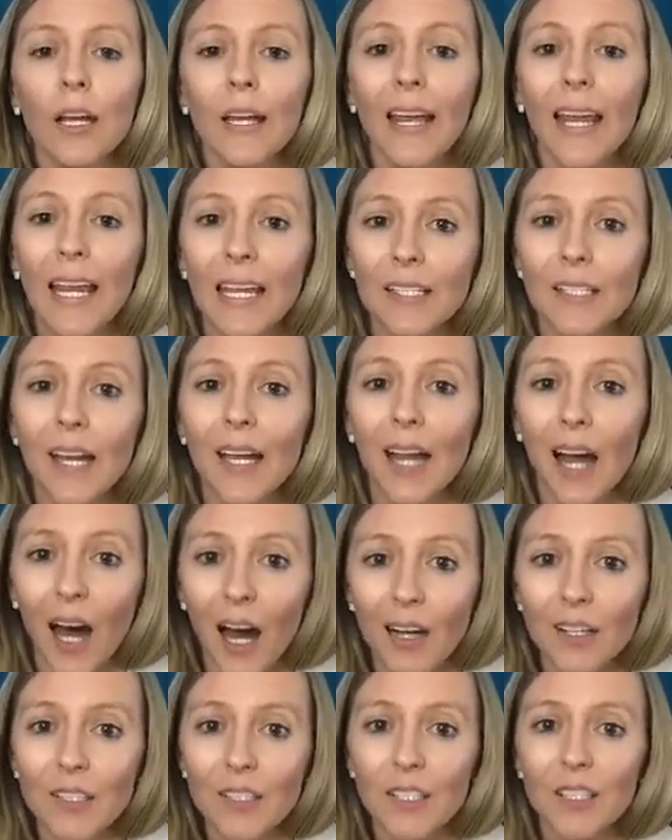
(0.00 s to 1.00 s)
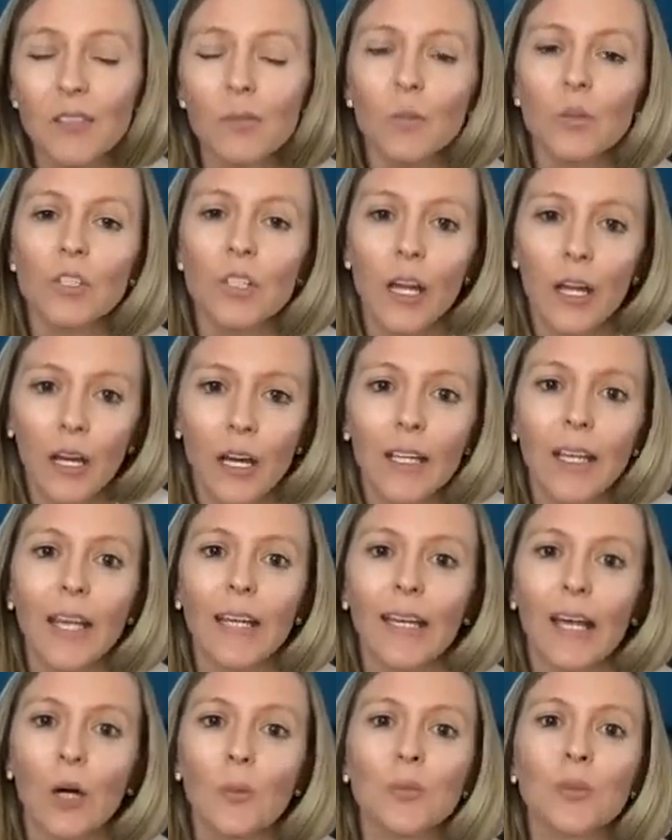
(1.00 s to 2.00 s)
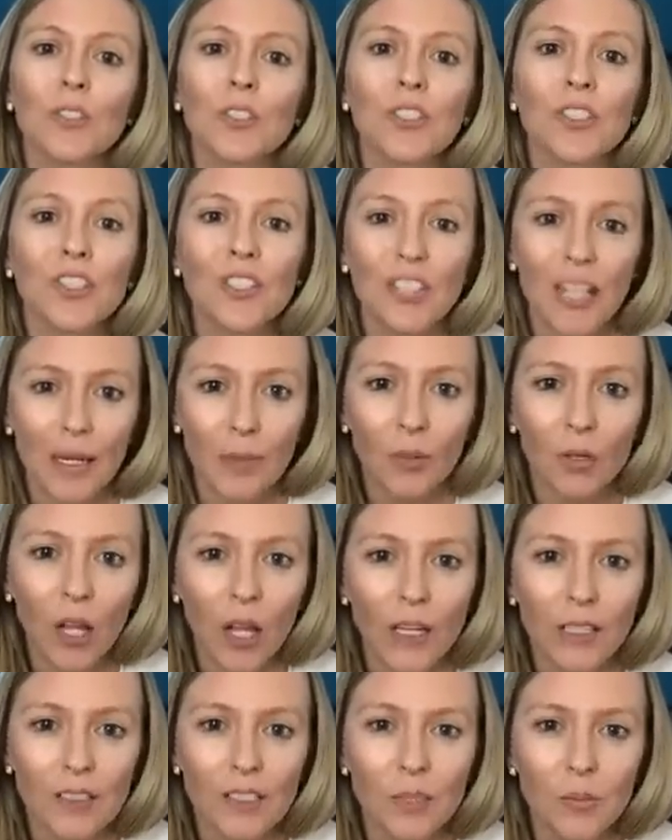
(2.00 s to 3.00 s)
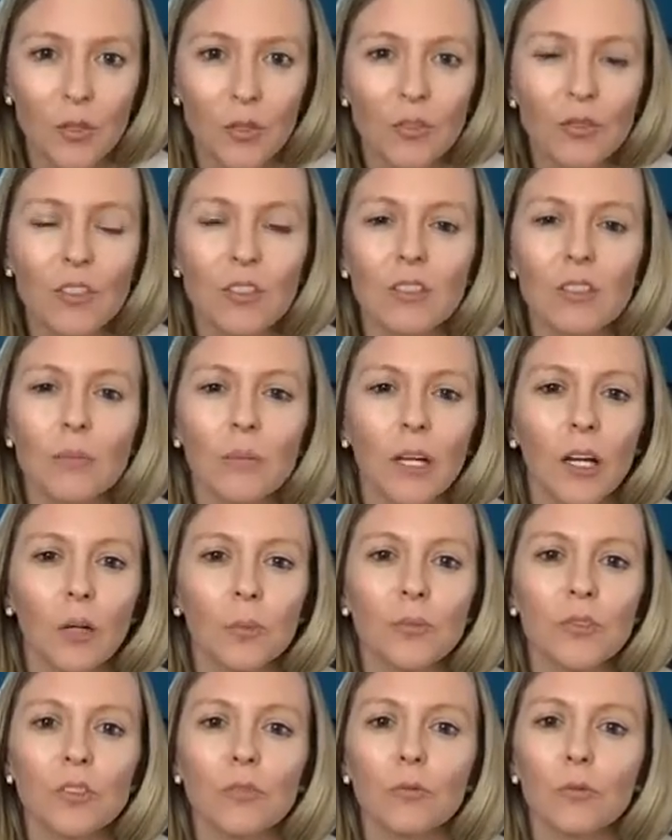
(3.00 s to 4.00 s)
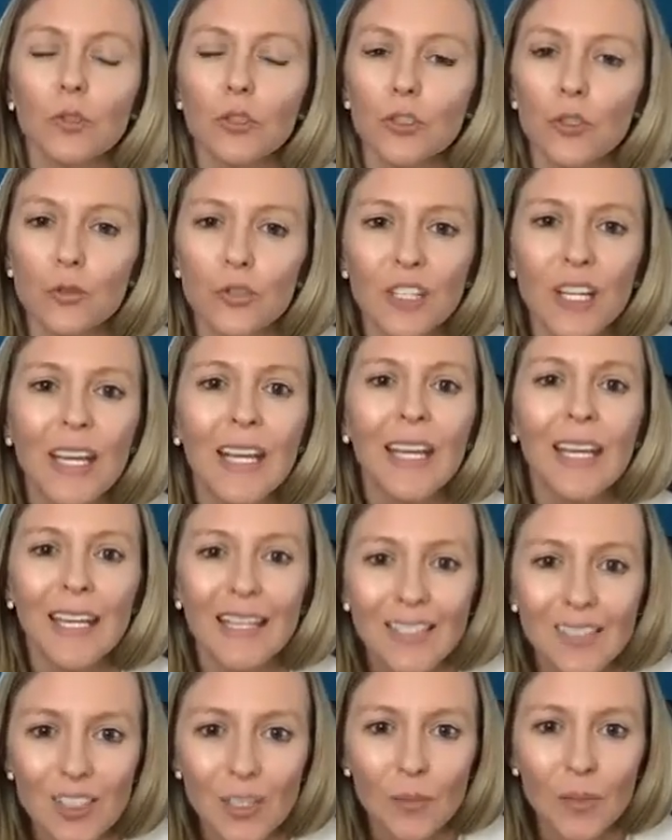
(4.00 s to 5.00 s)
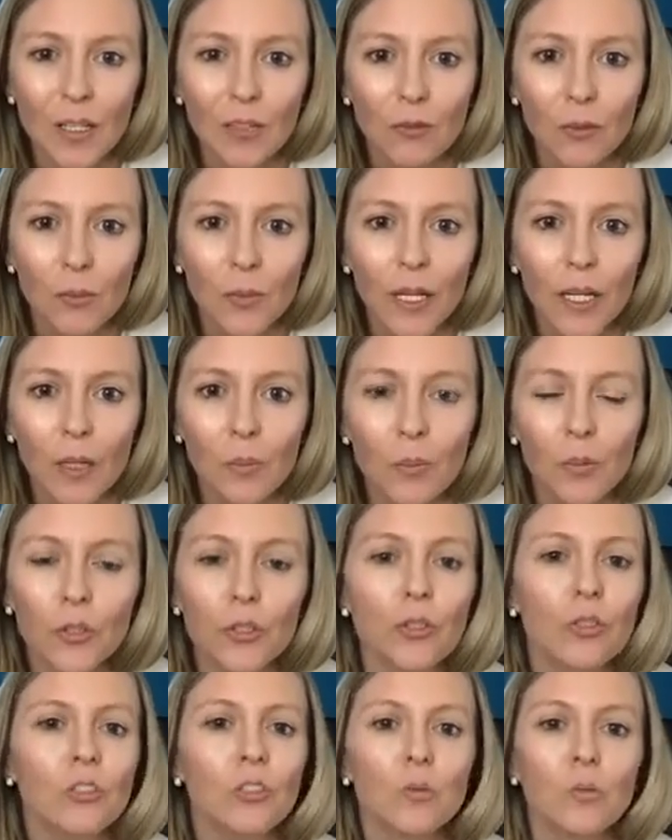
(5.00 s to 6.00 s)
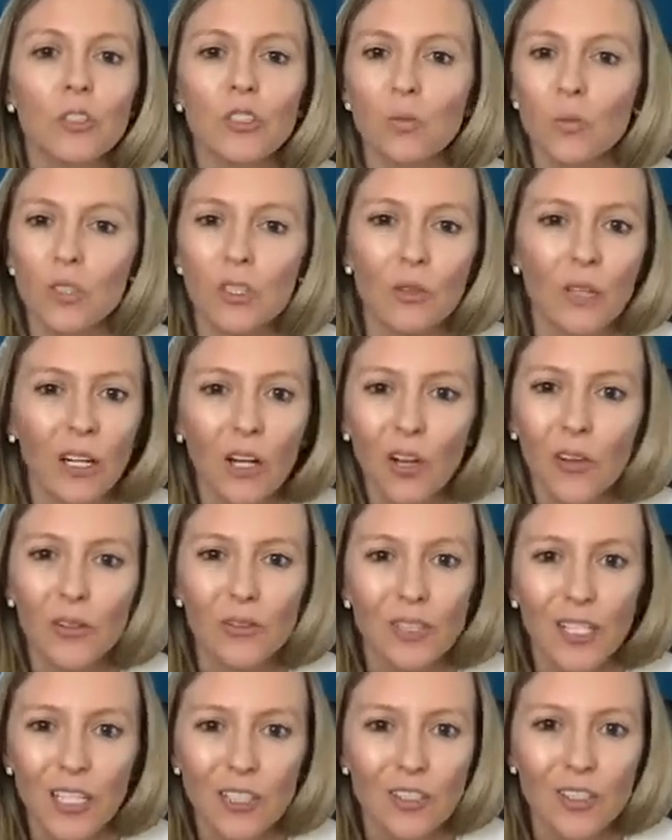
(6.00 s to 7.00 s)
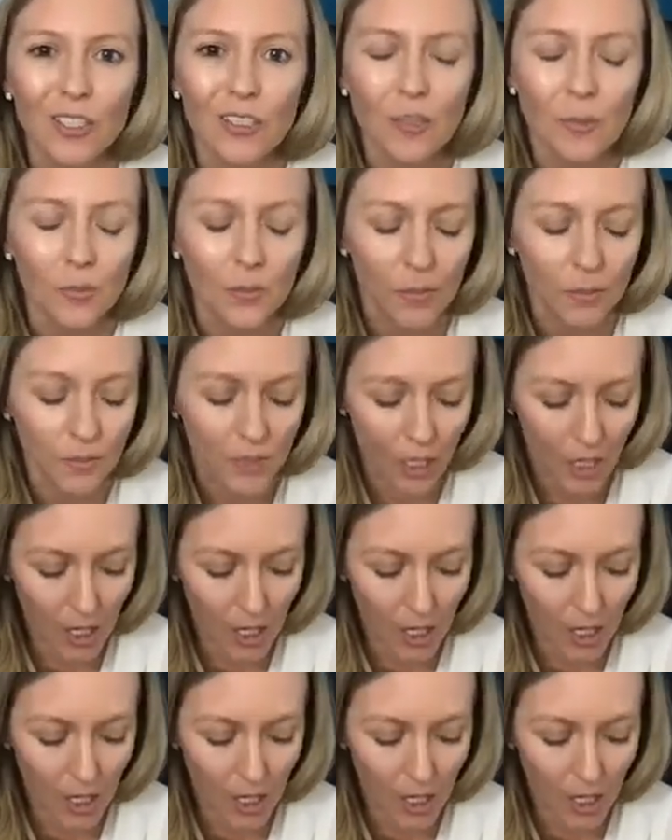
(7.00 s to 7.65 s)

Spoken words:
antioxidant, which again helps to stabilize the immune system. It helps to reduce histamine from getting produced, which is when you get all those itchy symptoms.